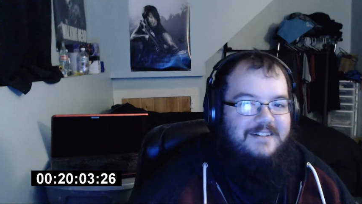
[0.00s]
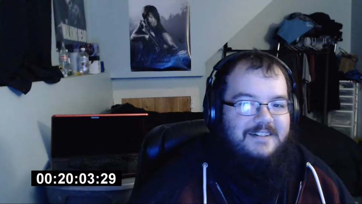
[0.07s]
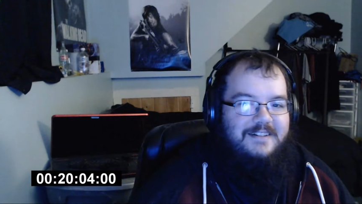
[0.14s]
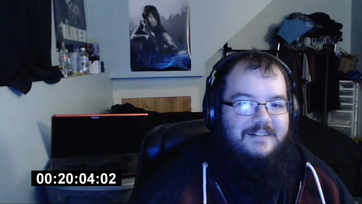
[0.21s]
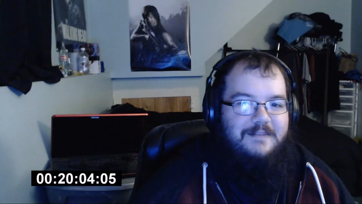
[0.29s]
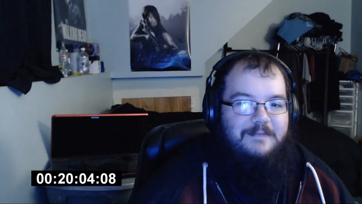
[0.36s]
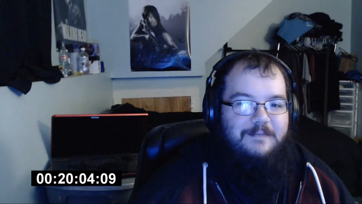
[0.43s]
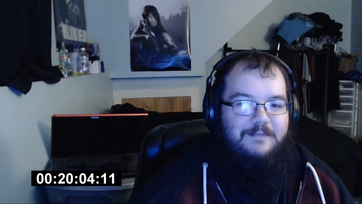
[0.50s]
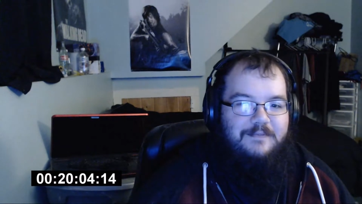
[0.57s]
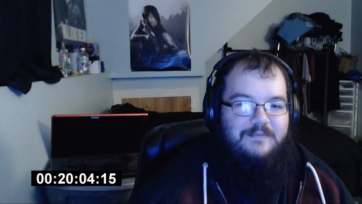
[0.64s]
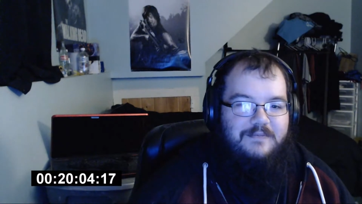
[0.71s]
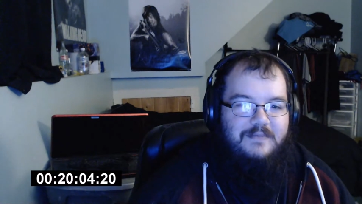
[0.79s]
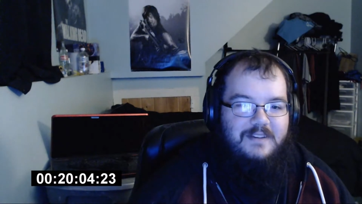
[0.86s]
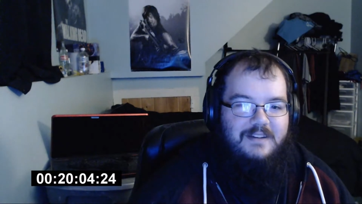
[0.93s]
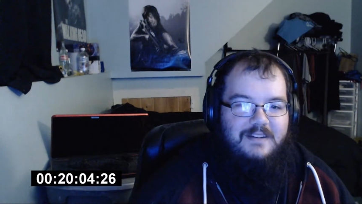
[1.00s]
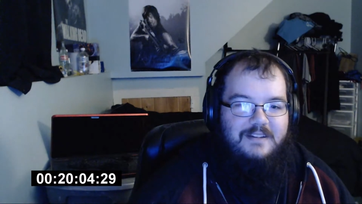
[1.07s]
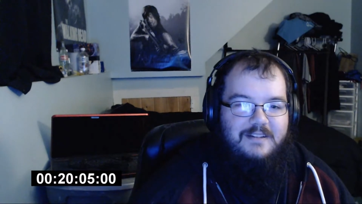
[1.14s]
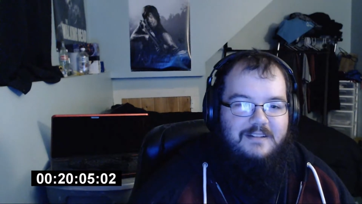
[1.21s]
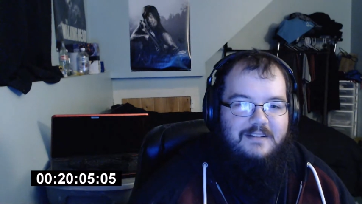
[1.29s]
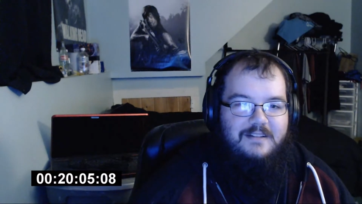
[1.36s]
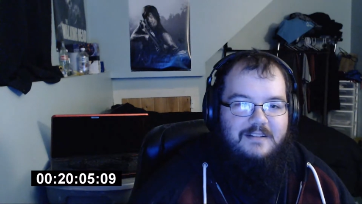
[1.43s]

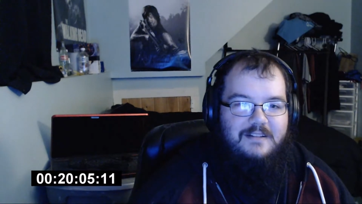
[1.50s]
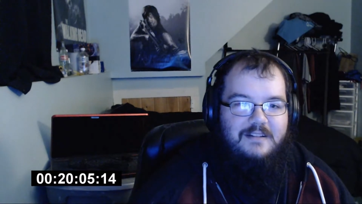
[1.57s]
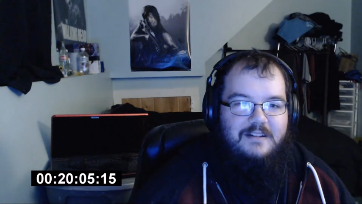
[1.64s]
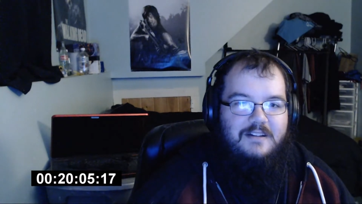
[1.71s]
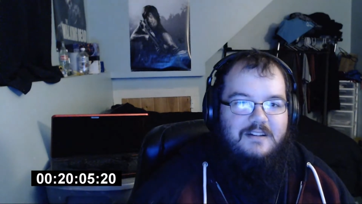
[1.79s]
(silence)